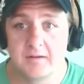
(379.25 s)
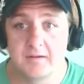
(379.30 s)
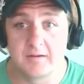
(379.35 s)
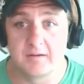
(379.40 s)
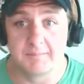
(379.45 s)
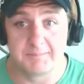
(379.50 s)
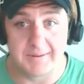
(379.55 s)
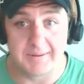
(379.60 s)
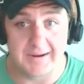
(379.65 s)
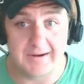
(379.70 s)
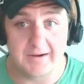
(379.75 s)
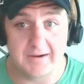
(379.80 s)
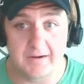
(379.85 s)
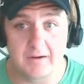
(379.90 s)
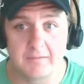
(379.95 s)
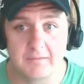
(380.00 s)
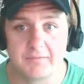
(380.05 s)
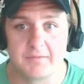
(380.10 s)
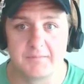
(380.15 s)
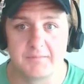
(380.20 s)

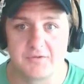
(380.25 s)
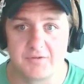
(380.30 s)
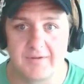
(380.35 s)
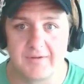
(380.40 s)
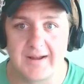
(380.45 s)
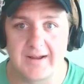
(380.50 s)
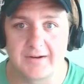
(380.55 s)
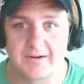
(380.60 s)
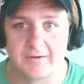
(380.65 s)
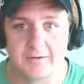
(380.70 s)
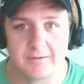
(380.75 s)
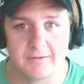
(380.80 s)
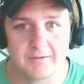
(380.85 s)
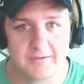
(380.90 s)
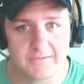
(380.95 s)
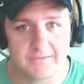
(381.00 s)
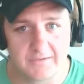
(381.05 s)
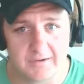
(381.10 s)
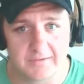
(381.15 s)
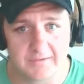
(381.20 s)
Compare from Tracker
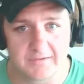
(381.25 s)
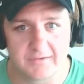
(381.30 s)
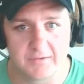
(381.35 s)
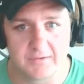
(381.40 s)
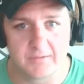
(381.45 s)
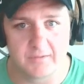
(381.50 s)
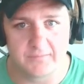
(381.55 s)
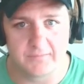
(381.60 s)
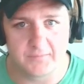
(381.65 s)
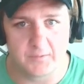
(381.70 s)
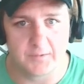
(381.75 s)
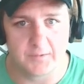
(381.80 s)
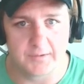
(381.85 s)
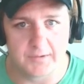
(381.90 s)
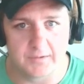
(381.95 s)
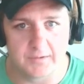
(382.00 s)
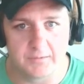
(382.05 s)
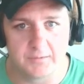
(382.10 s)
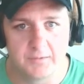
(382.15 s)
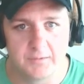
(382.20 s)
is here to do it for
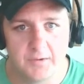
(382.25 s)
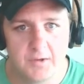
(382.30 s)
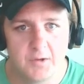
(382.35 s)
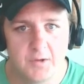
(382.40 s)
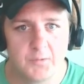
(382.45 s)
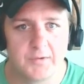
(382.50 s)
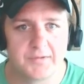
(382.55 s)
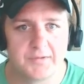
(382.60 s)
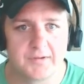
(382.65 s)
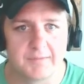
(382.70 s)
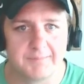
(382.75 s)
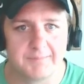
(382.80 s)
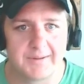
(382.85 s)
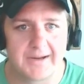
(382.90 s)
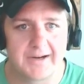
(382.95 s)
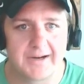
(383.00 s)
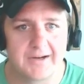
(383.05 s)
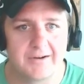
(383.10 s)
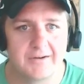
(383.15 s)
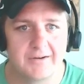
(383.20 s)
you. With
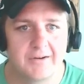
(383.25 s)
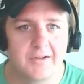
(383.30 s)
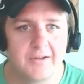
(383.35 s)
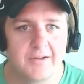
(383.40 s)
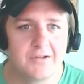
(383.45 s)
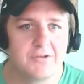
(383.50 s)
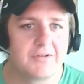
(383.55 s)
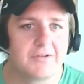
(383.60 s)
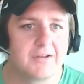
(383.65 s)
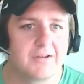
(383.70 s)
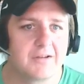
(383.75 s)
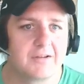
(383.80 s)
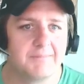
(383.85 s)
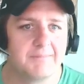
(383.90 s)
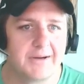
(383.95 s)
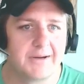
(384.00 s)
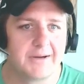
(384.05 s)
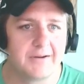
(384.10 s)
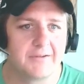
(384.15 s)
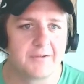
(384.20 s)
Compare, you can
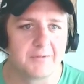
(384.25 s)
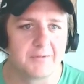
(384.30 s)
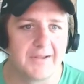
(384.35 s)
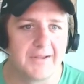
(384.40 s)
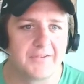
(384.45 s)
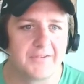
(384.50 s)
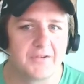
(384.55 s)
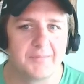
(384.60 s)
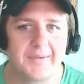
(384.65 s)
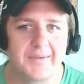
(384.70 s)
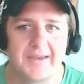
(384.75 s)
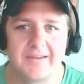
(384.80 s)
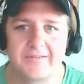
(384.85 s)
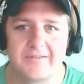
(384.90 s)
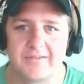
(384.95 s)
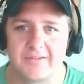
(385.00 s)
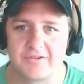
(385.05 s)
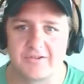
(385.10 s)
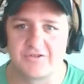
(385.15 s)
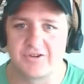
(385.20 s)
compare the resume
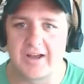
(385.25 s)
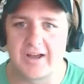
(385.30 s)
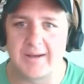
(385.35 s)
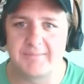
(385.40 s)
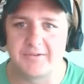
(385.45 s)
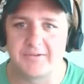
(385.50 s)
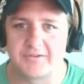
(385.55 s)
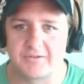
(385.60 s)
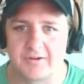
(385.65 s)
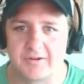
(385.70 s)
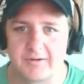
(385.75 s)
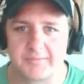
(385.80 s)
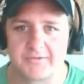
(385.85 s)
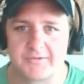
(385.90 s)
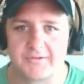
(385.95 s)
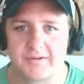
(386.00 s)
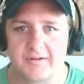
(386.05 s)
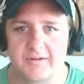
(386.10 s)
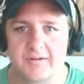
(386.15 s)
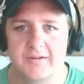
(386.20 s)
to the job
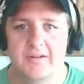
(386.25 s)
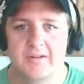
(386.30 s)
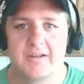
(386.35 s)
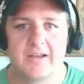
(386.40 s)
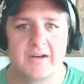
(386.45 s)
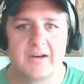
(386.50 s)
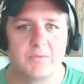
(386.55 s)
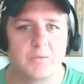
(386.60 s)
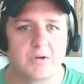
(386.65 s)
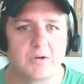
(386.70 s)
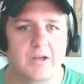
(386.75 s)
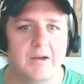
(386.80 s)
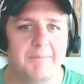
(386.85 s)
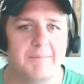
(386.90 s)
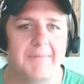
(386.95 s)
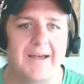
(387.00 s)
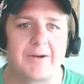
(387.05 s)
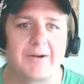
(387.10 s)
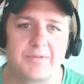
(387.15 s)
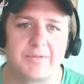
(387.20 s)
description and it will come
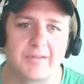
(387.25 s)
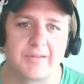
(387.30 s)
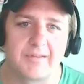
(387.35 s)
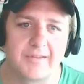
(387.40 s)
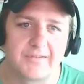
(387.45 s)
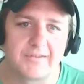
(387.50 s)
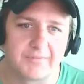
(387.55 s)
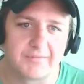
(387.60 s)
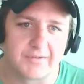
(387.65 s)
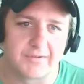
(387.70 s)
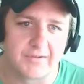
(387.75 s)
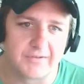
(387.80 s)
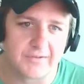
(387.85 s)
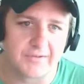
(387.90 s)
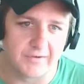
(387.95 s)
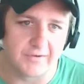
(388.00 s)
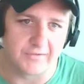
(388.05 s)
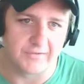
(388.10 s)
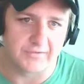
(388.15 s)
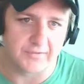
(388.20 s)
back with a list of
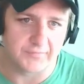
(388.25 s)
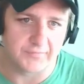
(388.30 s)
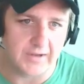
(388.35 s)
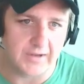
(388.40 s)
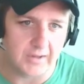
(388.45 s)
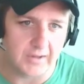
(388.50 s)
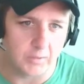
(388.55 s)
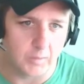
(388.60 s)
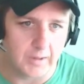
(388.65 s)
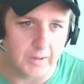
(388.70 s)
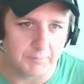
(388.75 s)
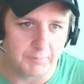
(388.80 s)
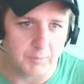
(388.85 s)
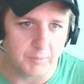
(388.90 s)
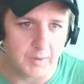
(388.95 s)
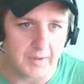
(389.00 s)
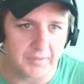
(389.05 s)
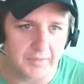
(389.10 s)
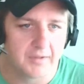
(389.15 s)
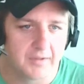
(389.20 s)
concerns to follow up
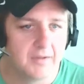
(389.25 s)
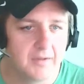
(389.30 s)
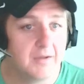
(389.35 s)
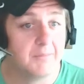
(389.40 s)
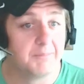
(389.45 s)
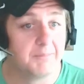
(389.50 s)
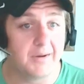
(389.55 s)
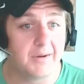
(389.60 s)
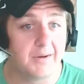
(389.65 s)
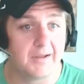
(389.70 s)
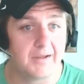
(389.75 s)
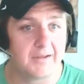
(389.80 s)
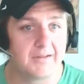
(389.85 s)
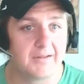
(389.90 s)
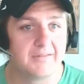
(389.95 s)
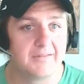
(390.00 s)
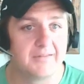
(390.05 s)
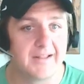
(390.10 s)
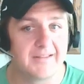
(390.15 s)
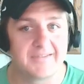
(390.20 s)
with. But
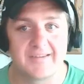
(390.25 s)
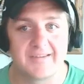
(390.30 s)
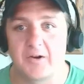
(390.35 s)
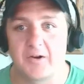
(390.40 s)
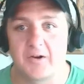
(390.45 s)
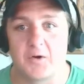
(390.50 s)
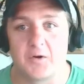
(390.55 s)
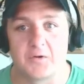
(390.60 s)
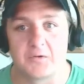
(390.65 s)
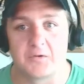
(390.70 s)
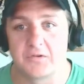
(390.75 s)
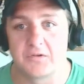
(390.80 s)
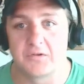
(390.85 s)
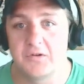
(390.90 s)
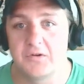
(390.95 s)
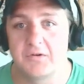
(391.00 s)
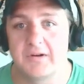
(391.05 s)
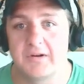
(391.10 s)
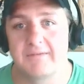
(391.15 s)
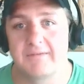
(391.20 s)
that's not all. You
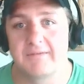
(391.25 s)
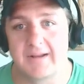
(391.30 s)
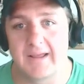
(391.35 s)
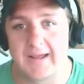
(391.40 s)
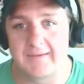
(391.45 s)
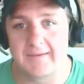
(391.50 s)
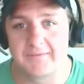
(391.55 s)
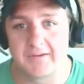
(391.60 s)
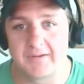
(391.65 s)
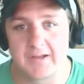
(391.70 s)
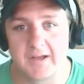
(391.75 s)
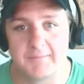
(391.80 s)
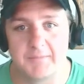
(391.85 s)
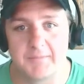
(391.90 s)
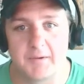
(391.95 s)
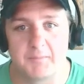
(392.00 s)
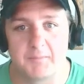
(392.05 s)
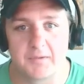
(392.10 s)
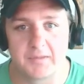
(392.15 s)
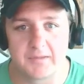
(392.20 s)
don't even have to come
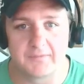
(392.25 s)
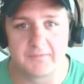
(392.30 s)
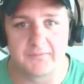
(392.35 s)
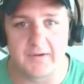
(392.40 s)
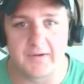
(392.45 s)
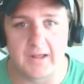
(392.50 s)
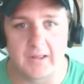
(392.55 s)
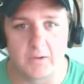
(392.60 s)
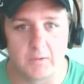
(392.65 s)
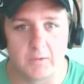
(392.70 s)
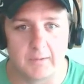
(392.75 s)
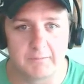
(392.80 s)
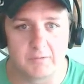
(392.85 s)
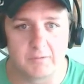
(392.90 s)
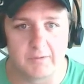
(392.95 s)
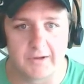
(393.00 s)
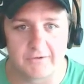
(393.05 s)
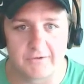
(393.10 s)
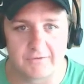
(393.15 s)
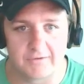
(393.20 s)
up with the follow up
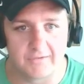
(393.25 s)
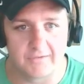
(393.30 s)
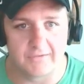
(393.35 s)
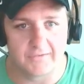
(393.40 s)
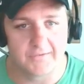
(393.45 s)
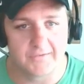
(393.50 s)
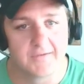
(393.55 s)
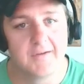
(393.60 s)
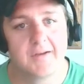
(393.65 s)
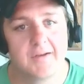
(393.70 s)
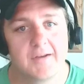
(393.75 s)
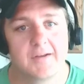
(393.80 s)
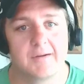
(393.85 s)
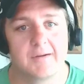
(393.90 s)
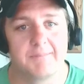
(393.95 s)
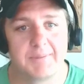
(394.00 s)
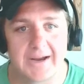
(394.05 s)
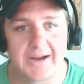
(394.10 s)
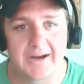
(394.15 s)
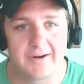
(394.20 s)
questions.
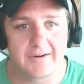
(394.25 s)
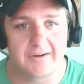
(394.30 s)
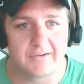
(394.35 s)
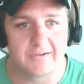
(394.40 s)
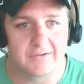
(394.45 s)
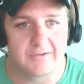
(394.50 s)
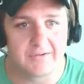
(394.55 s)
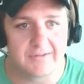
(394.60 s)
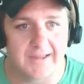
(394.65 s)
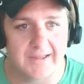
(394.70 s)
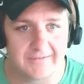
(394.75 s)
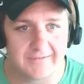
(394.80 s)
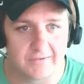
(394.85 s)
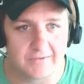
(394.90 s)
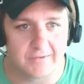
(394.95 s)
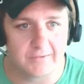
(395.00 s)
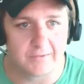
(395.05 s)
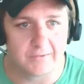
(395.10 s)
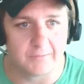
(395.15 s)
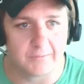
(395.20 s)
Compare can do that
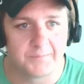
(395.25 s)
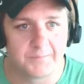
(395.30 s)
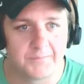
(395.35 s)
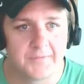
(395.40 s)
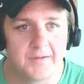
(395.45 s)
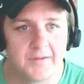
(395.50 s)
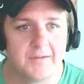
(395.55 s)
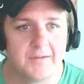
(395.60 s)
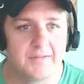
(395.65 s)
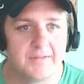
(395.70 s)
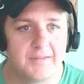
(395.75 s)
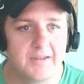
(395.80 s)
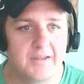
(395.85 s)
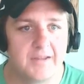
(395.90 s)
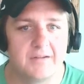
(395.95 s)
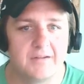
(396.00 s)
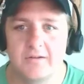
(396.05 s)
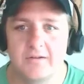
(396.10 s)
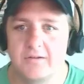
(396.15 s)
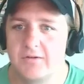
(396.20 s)
too.
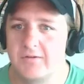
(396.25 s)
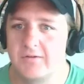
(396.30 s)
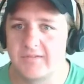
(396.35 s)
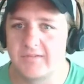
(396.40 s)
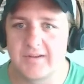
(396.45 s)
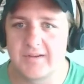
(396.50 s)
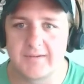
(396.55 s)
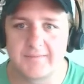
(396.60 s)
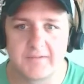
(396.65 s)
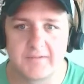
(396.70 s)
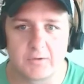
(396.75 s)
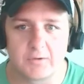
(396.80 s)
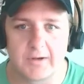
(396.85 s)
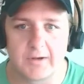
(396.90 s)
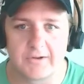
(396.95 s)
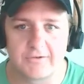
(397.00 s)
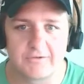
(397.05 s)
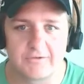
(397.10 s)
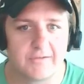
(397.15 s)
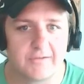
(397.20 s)
Then you can save the
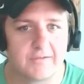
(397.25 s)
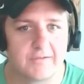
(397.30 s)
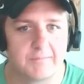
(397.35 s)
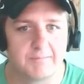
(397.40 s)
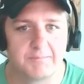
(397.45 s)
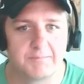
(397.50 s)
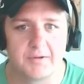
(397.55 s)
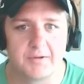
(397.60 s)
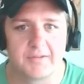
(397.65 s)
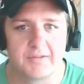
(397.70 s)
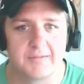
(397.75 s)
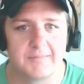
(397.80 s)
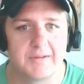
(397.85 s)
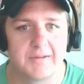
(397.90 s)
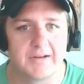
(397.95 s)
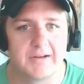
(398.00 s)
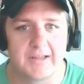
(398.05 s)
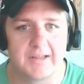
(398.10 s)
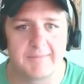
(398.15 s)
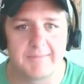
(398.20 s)
questions and put them
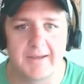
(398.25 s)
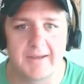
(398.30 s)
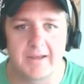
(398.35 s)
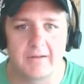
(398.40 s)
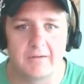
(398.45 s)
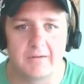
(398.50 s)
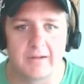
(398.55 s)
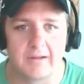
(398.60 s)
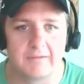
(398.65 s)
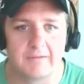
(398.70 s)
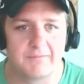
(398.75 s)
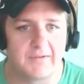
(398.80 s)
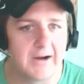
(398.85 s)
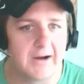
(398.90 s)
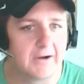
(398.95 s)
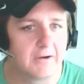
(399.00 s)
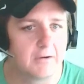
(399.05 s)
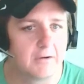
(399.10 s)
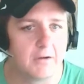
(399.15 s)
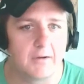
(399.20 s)
in an email and
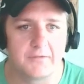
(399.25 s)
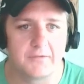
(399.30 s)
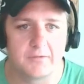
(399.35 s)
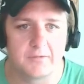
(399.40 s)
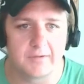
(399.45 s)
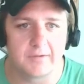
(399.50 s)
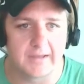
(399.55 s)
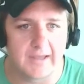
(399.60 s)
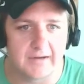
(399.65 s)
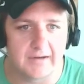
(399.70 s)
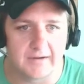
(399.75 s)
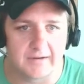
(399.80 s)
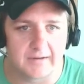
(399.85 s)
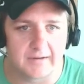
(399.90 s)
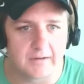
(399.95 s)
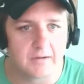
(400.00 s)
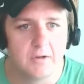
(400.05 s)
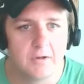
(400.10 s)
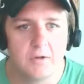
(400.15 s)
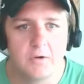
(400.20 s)
fire it off to a
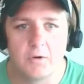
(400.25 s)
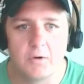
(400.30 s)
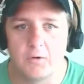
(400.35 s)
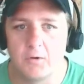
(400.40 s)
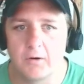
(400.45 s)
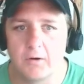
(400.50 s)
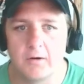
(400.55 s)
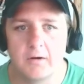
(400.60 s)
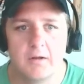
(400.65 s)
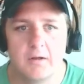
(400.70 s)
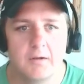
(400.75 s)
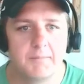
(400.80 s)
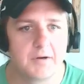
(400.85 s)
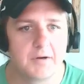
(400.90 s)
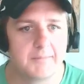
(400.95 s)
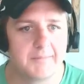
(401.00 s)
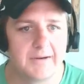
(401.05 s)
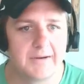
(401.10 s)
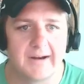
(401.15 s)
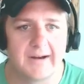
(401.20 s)
candidate, or put
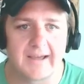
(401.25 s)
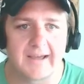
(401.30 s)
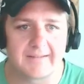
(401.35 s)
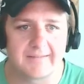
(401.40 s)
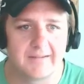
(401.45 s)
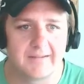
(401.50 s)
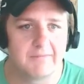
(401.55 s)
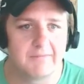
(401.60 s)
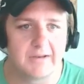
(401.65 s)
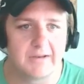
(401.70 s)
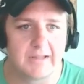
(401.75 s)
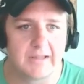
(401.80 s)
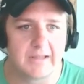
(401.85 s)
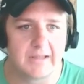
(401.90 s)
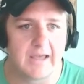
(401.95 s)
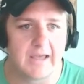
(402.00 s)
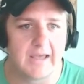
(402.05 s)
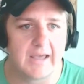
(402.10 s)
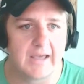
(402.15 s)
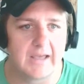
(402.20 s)
them in an
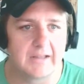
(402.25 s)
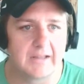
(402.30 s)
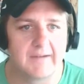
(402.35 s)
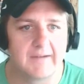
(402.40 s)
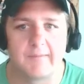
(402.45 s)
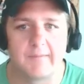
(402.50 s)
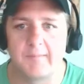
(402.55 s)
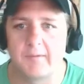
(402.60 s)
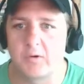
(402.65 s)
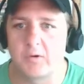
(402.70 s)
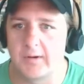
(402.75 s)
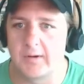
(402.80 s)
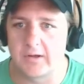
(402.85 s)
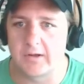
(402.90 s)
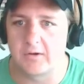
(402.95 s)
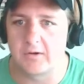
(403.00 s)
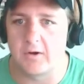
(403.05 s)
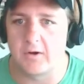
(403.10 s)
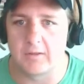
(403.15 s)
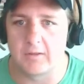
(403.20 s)
activity and give them a
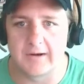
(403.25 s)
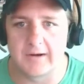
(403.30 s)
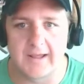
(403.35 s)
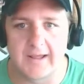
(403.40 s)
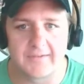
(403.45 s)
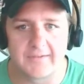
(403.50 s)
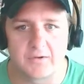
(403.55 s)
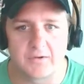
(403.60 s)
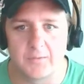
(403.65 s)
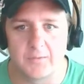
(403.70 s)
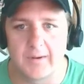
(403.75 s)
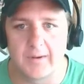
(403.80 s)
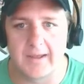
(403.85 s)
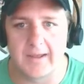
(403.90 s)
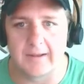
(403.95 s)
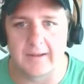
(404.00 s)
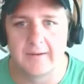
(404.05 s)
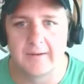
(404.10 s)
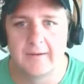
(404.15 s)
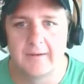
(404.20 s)
quick call and ask
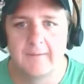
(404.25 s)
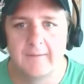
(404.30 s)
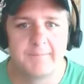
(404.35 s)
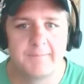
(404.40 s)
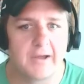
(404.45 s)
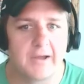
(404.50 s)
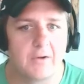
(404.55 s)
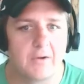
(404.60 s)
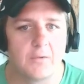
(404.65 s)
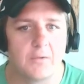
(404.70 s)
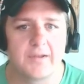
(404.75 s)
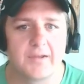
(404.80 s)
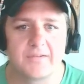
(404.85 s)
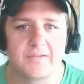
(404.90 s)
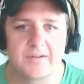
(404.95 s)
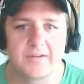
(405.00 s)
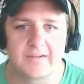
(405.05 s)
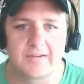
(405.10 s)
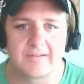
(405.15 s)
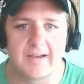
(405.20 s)
away. Not only is
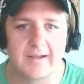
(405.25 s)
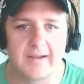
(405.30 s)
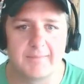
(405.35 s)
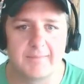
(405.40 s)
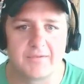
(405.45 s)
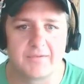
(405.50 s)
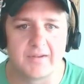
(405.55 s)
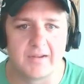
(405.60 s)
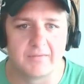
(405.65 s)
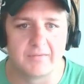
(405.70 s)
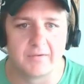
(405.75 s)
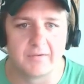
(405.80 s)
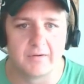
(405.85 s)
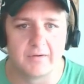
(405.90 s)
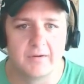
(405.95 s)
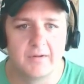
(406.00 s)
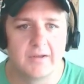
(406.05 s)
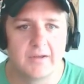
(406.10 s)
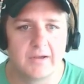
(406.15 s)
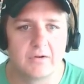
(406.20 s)
it a time
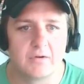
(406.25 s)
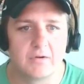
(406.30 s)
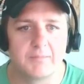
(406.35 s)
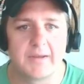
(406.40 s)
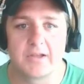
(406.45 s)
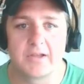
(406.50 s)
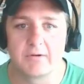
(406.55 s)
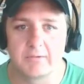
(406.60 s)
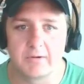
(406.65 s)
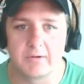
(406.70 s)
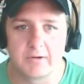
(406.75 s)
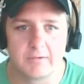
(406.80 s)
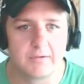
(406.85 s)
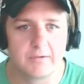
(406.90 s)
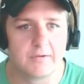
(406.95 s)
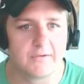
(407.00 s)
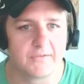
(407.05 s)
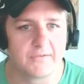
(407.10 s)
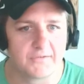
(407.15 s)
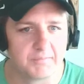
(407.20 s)
saver, it'll make your
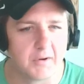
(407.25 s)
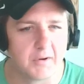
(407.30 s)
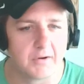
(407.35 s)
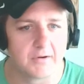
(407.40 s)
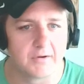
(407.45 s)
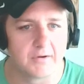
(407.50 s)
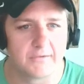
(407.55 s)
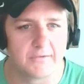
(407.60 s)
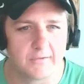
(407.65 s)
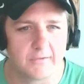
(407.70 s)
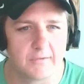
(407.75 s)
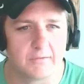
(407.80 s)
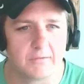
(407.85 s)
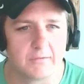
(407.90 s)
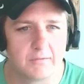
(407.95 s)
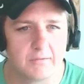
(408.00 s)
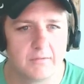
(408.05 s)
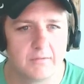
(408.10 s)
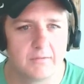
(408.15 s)
recruiters smarter too.